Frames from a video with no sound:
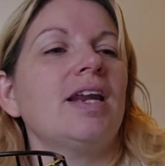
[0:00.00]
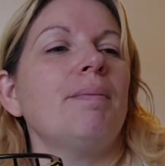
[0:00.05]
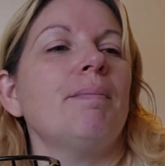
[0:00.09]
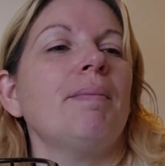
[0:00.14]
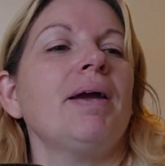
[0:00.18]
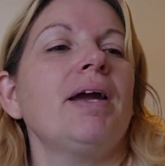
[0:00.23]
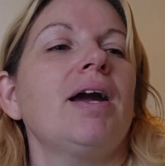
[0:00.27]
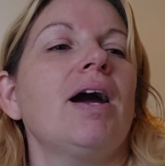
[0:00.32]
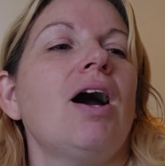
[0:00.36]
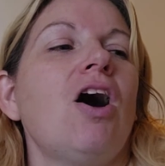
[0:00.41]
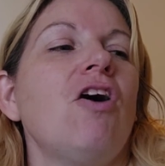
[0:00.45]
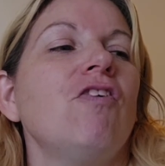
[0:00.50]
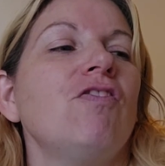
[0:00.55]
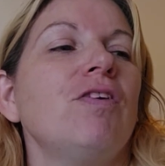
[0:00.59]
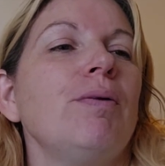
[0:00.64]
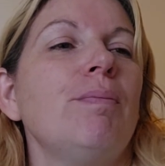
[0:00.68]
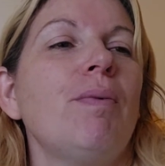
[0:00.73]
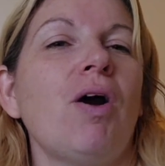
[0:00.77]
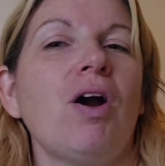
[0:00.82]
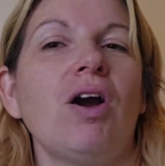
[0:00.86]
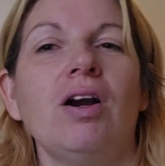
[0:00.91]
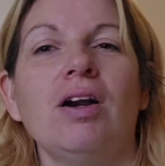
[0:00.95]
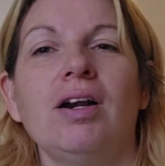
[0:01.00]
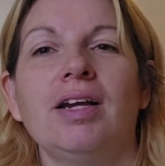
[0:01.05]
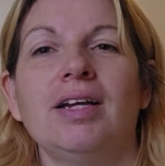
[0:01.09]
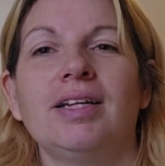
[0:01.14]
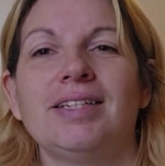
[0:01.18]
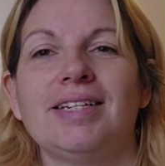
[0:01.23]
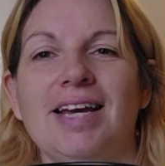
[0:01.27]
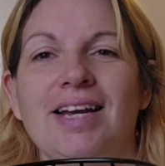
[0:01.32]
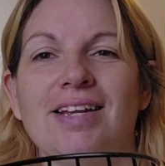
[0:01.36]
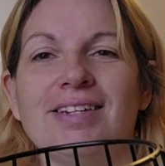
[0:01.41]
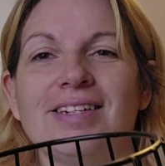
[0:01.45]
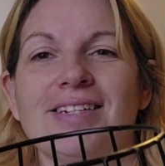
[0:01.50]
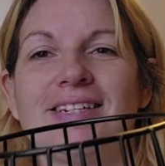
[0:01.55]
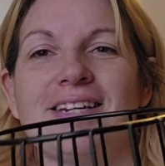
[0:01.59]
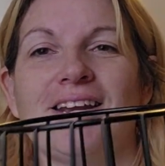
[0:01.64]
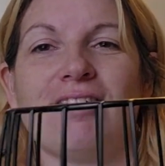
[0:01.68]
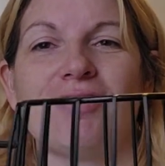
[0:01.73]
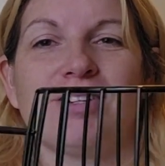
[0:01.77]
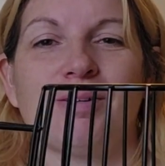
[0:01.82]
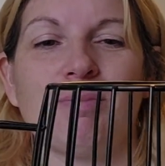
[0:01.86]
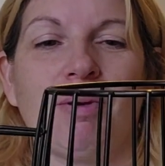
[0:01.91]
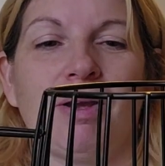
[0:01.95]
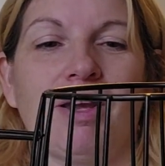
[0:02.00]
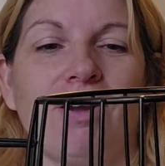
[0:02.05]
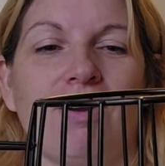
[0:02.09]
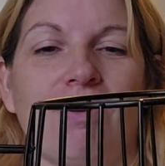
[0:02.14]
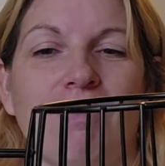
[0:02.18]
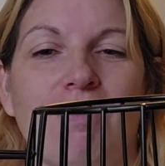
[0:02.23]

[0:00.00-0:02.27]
up my coffee bar downstairs in my